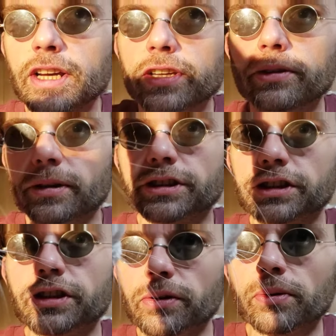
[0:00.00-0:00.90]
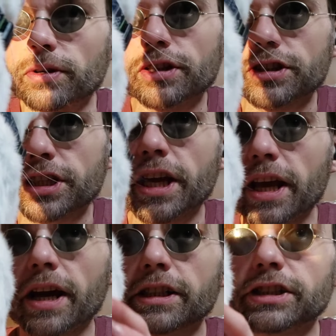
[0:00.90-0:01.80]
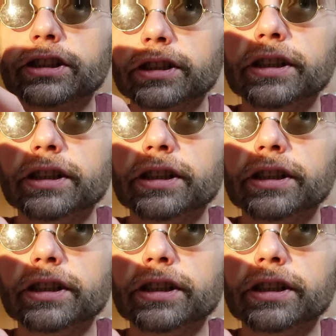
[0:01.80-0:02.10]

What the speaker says: You are just an orange chaos.